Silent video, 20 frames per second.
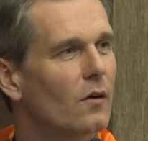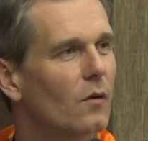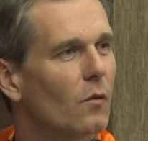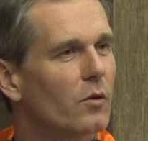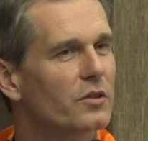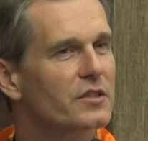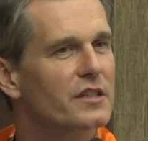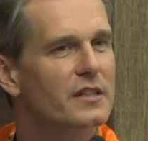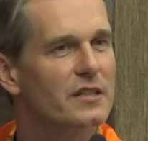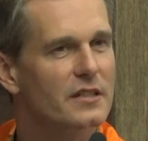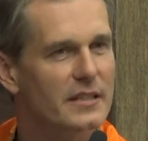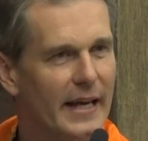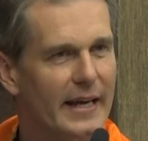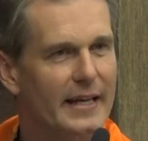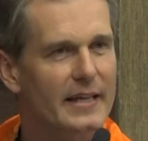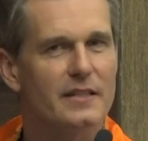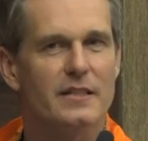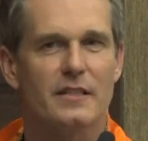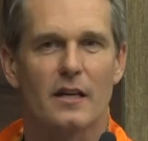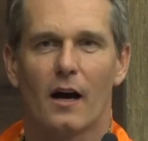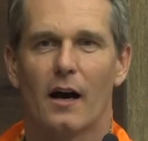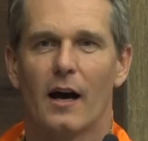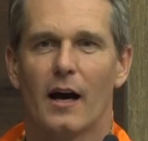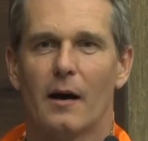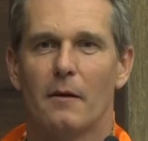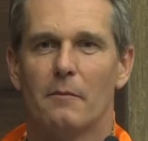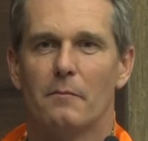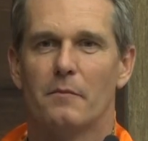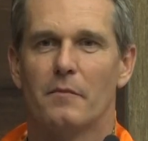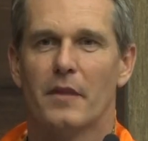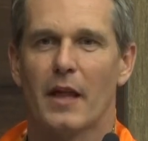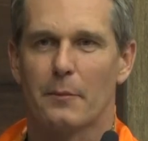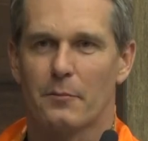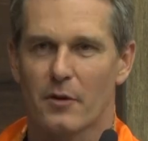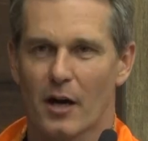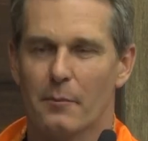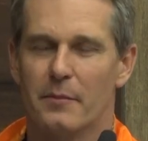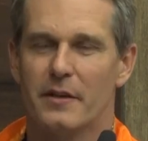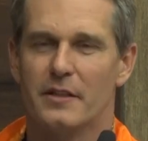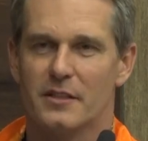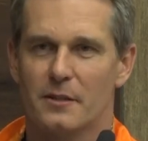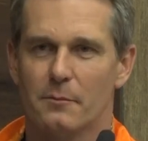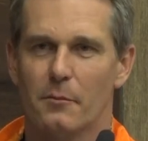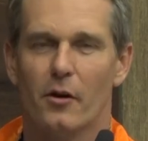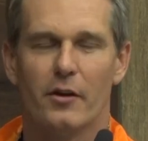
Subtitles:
was the 2nd time that Prime Minister